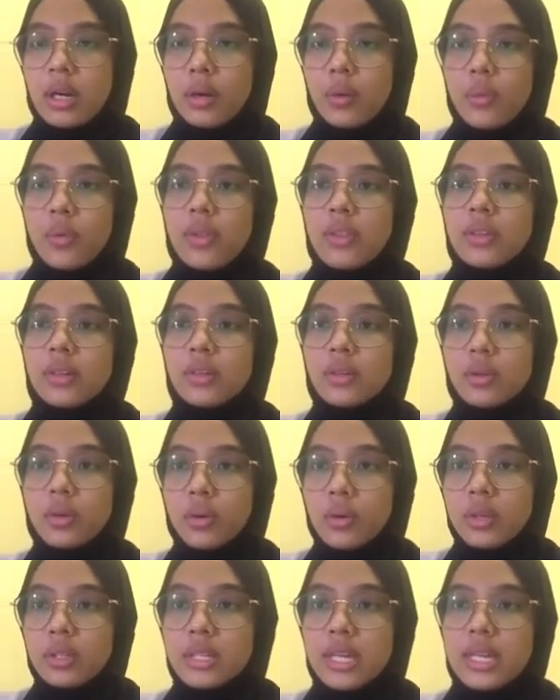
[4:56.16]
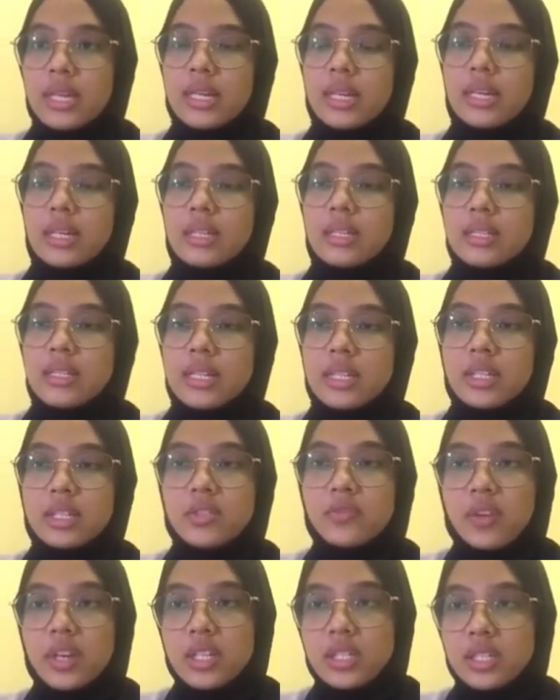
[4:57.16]
with the goal that
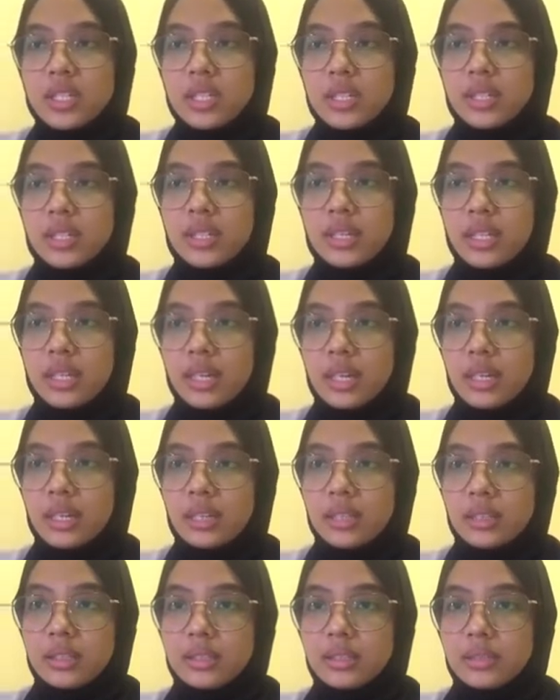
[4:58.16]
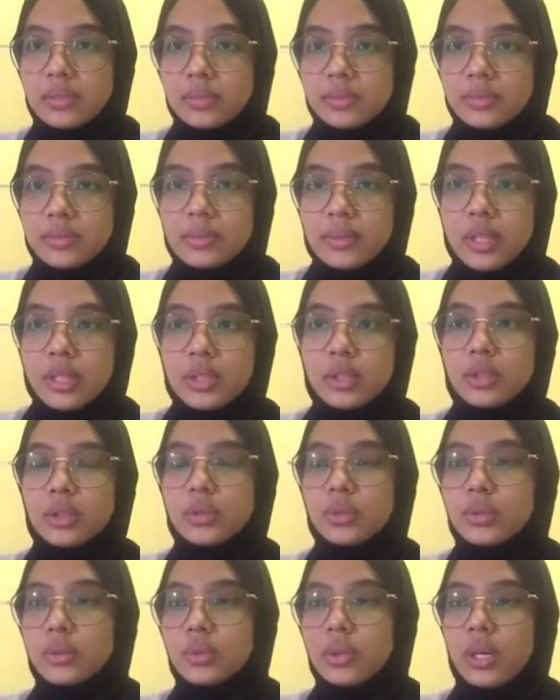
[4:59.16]
satisfaction
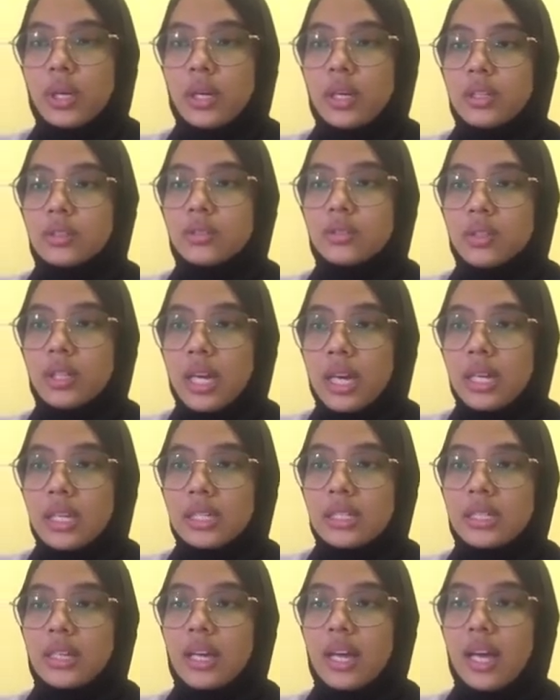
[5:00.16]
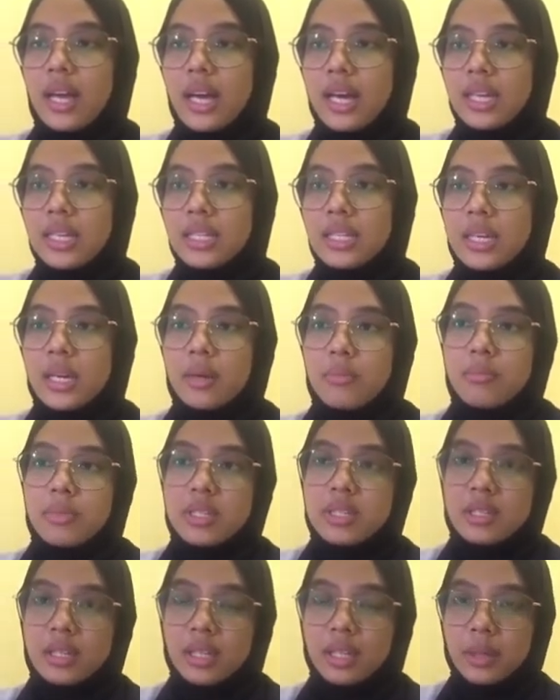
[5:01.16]
to get an
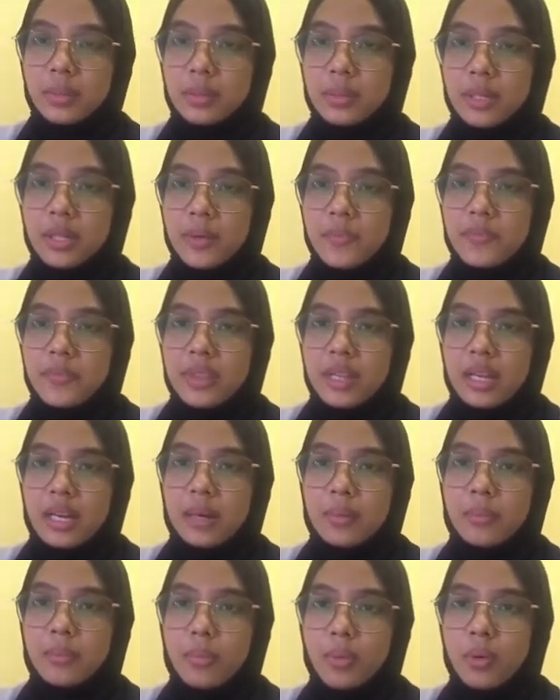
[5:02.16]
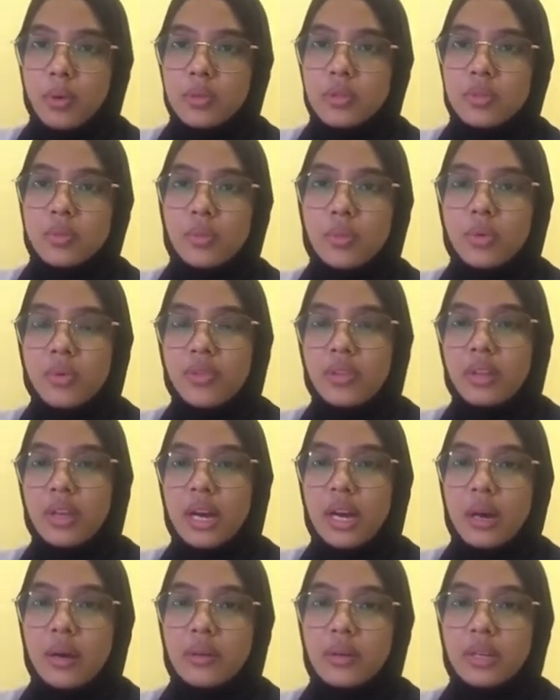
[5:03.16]
unmistakable, more smooth
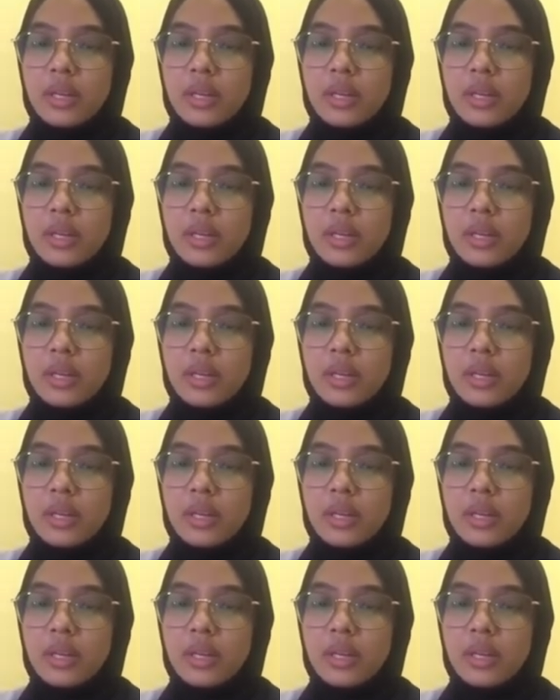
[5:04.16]
out